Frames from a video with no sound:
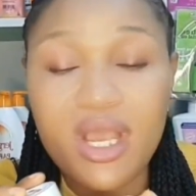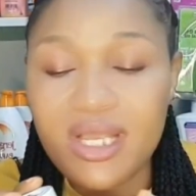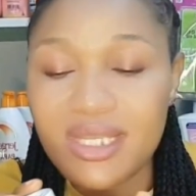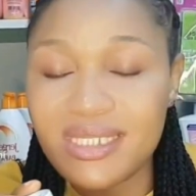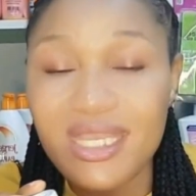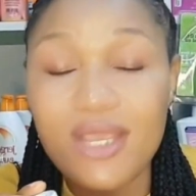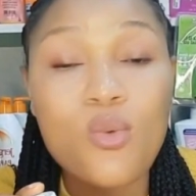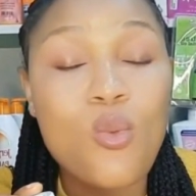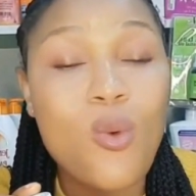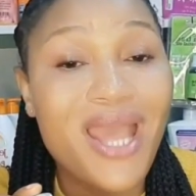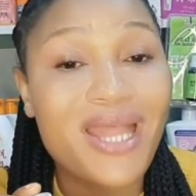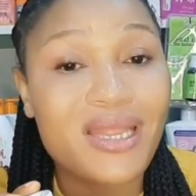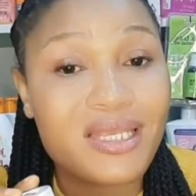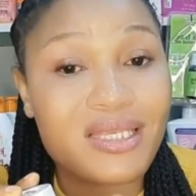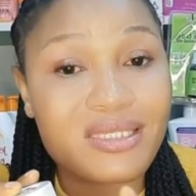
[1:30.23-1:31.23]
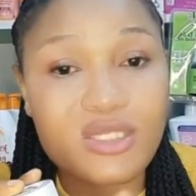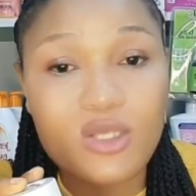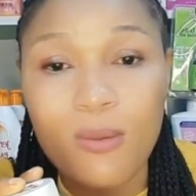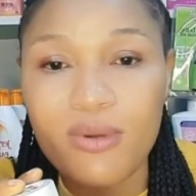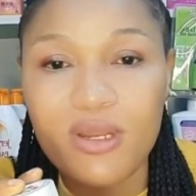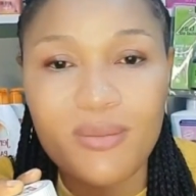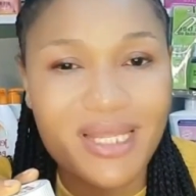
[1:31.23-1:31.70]
skin whitening
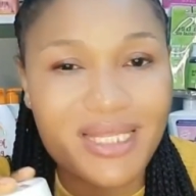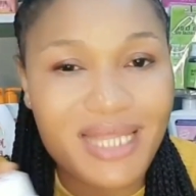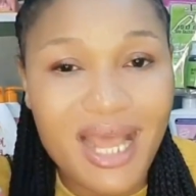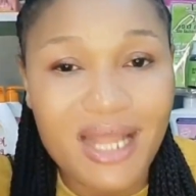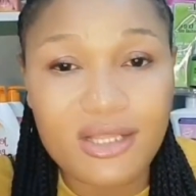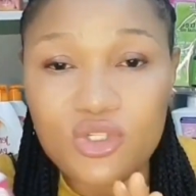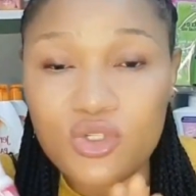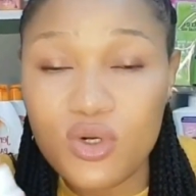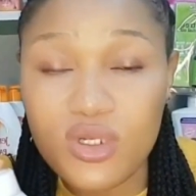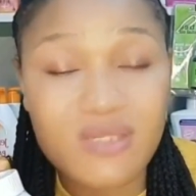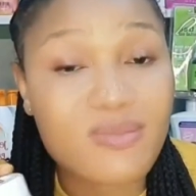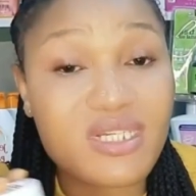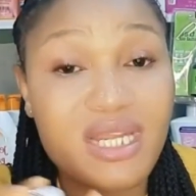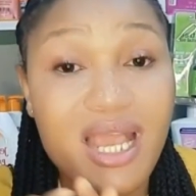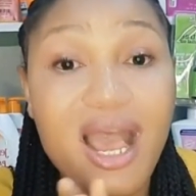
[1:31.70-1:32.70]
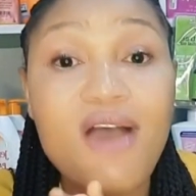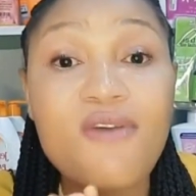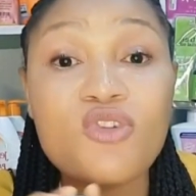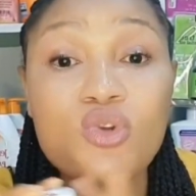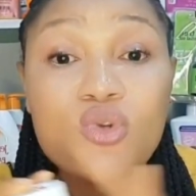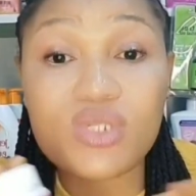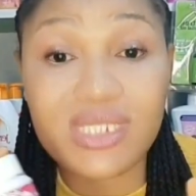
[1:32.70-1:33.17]
supplement and trust me they have
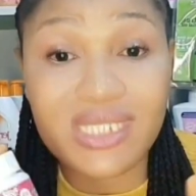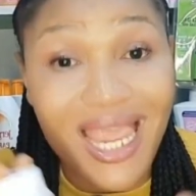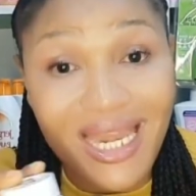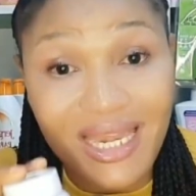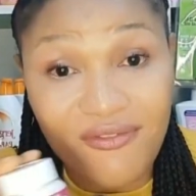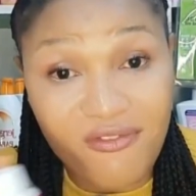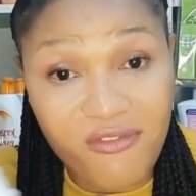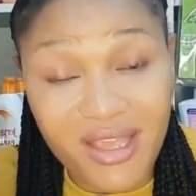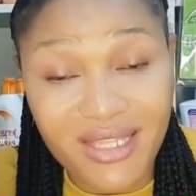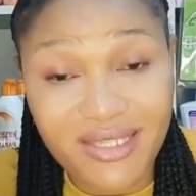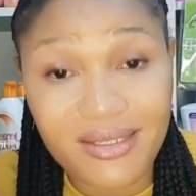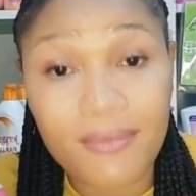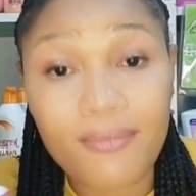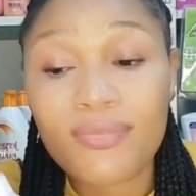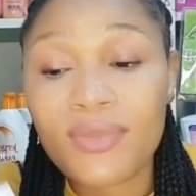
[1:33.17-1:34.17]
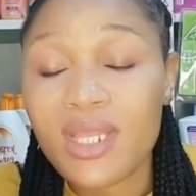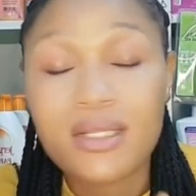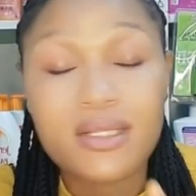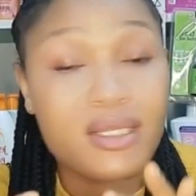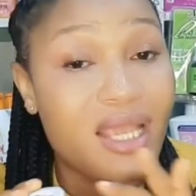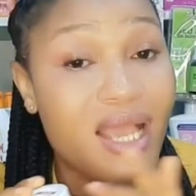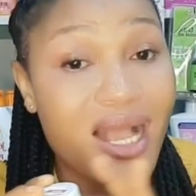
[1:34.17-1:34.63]
no side effects
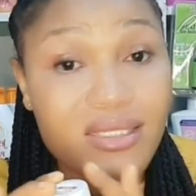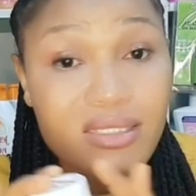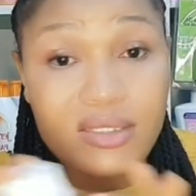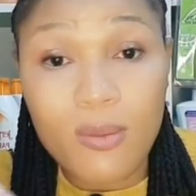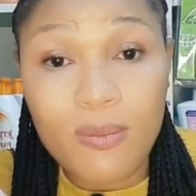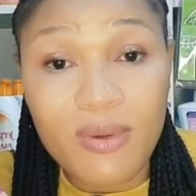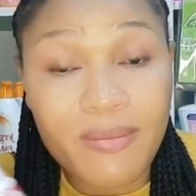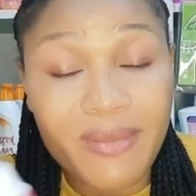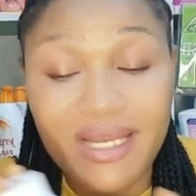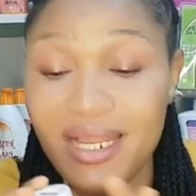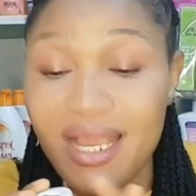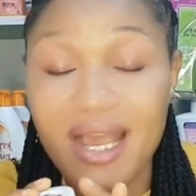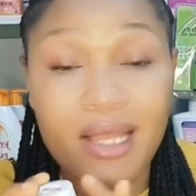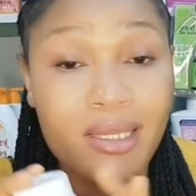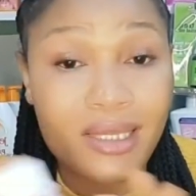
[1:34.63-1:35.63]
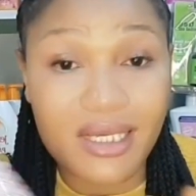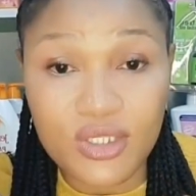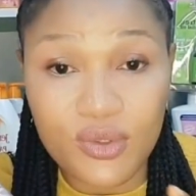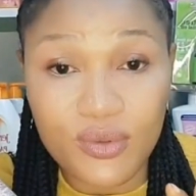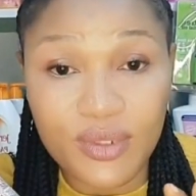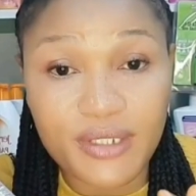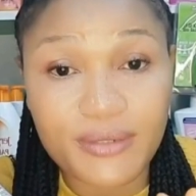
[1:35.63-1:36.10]
they are supplement they are
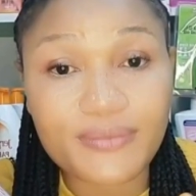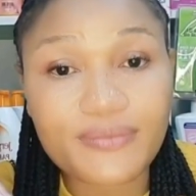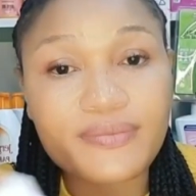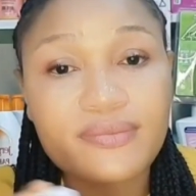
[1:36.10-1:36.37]
natural